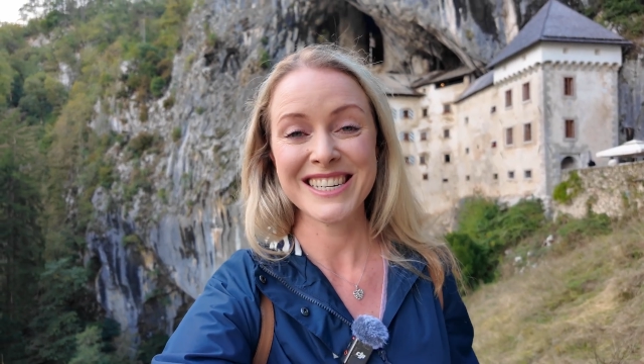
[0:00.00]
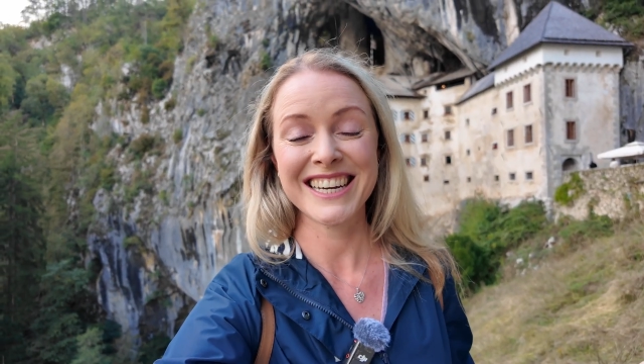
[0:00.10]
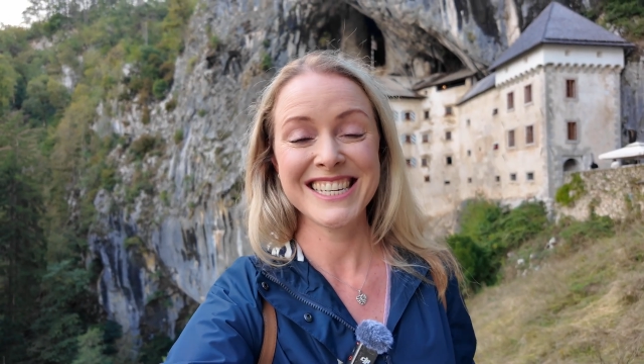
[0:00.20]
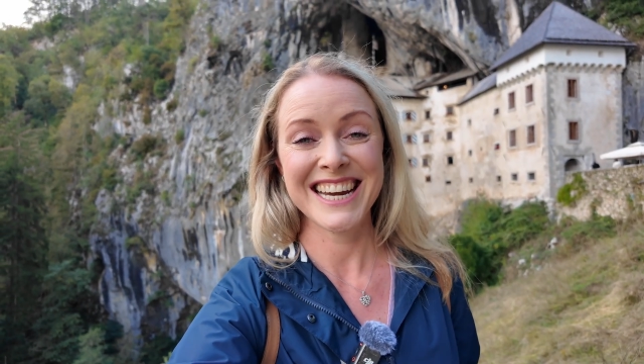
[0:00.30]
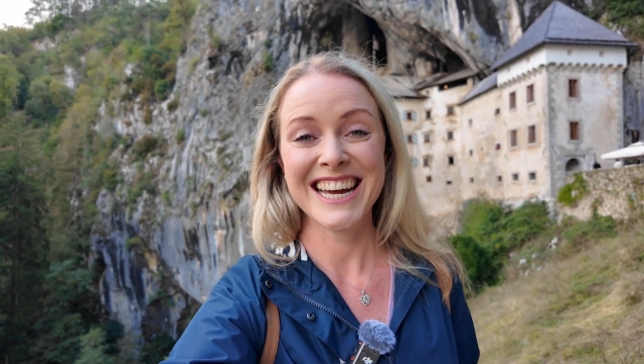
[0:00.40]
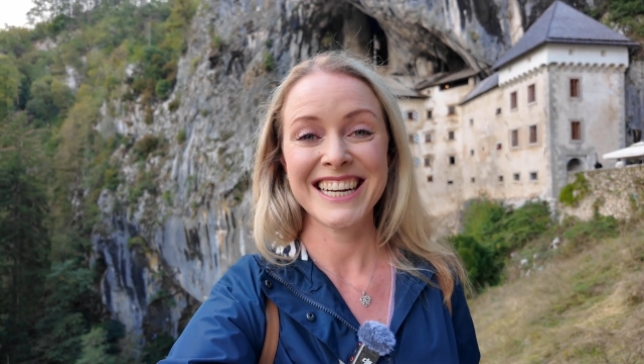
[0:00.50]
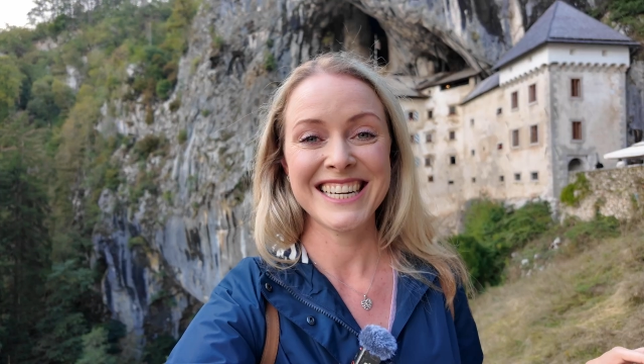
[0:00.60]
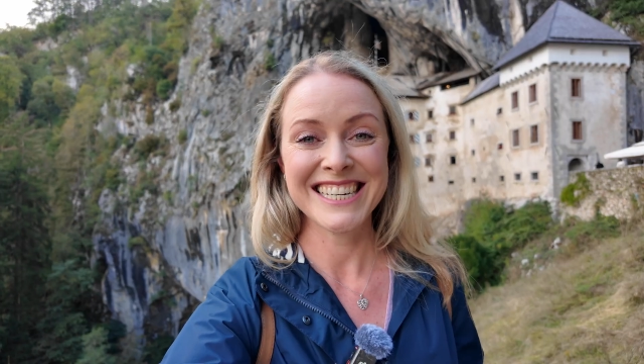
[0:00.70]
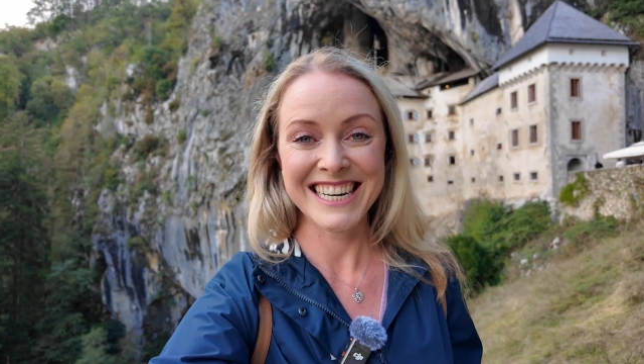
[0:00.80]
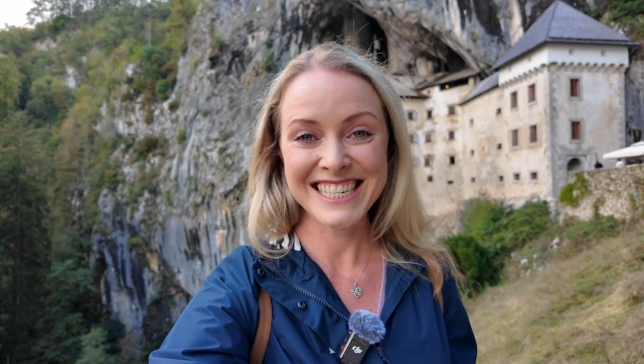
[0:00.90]
Jackie Chan,
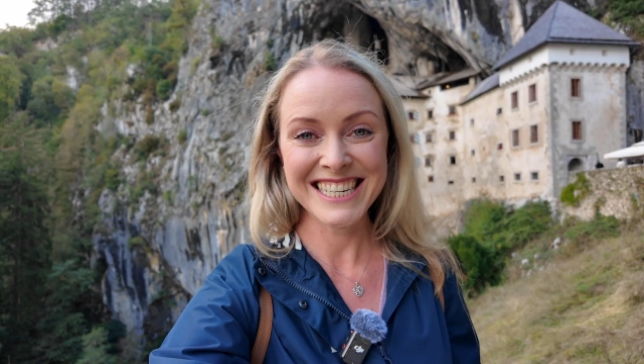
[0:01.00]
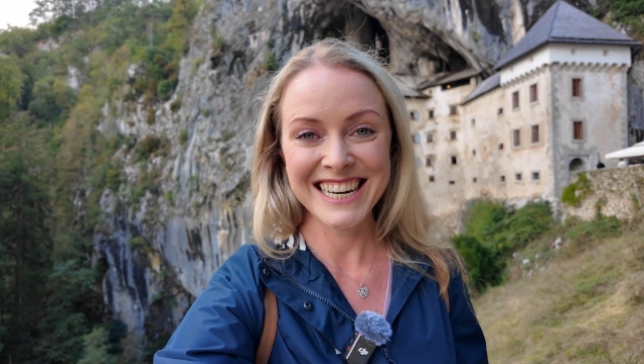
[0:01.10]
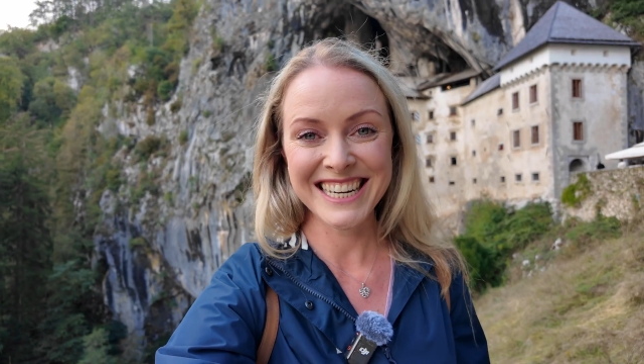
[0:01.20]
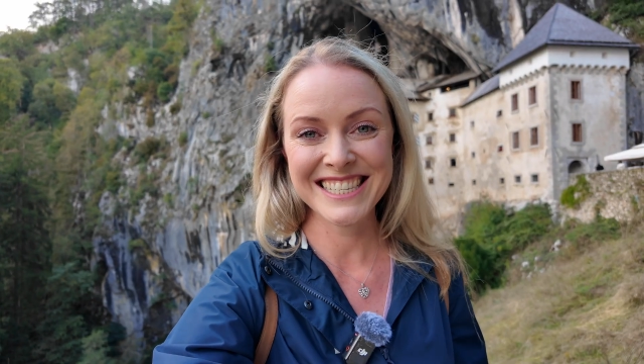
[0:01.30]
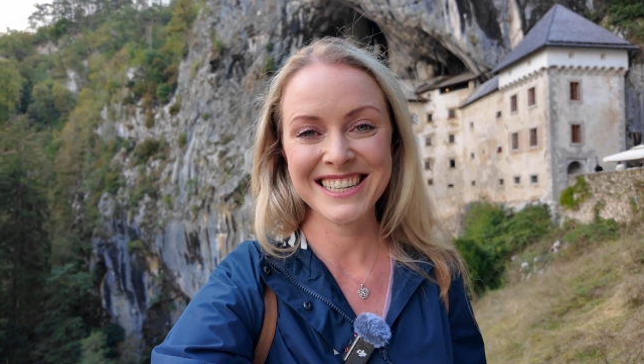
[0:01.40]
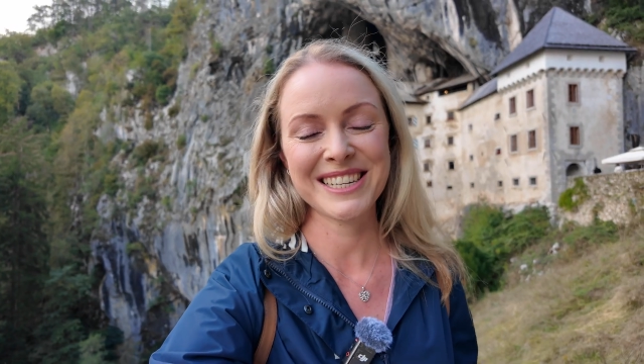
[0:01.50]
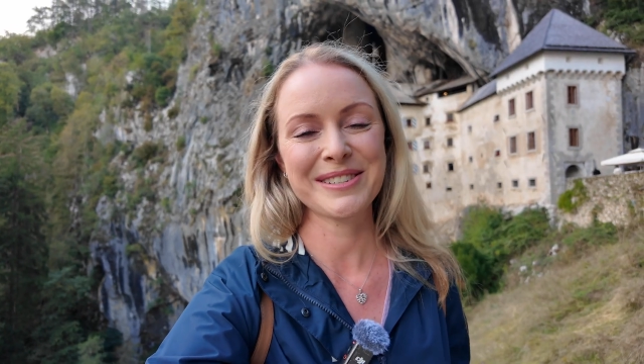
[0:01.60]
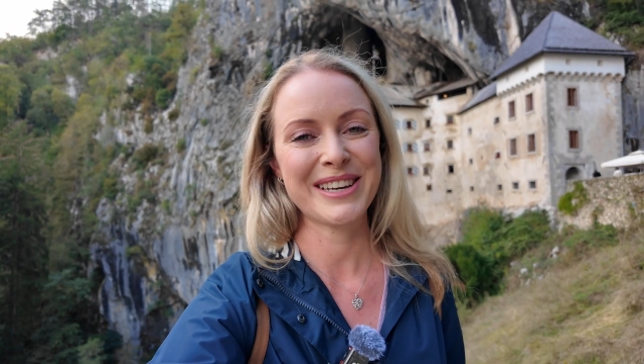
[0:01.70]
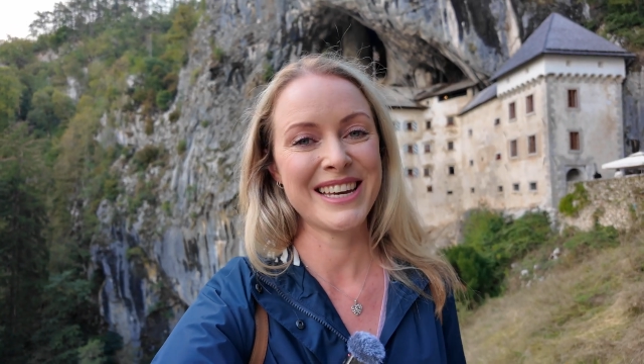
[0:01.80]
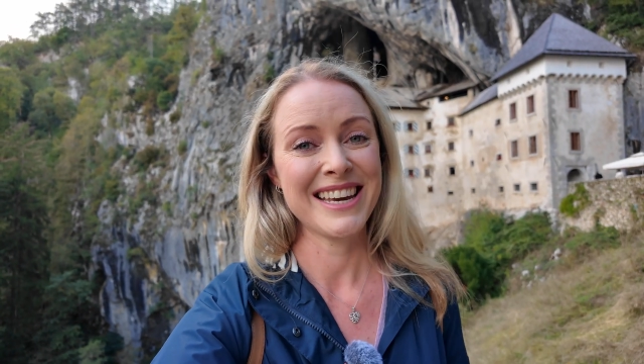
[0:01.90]
in
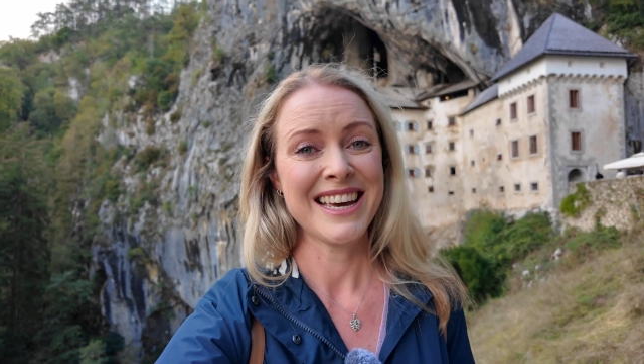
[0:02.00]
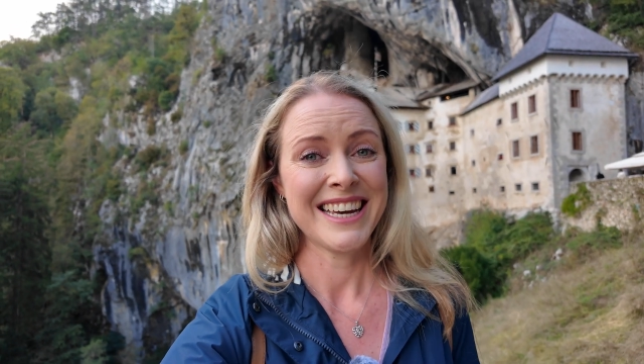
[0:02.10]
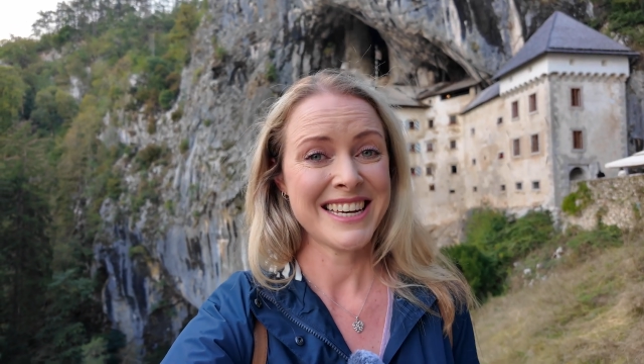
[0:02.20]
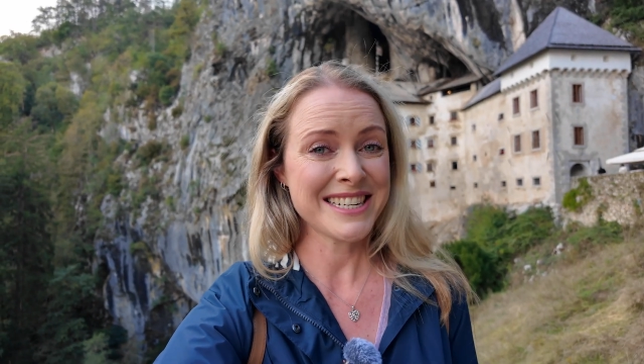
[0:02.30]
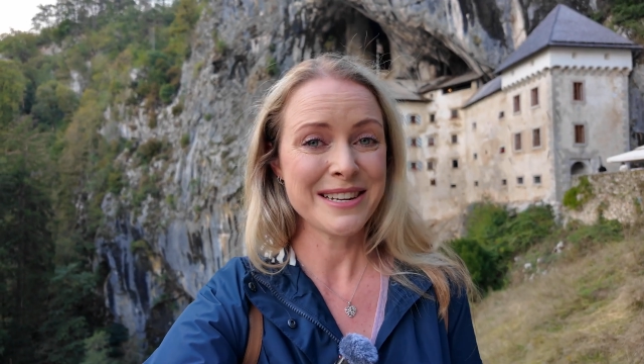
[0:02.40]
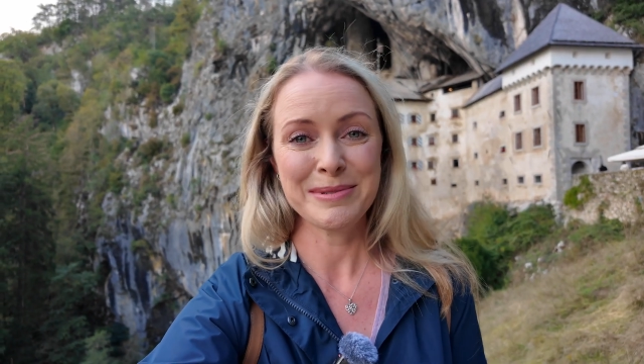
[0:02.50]
1986, where he injured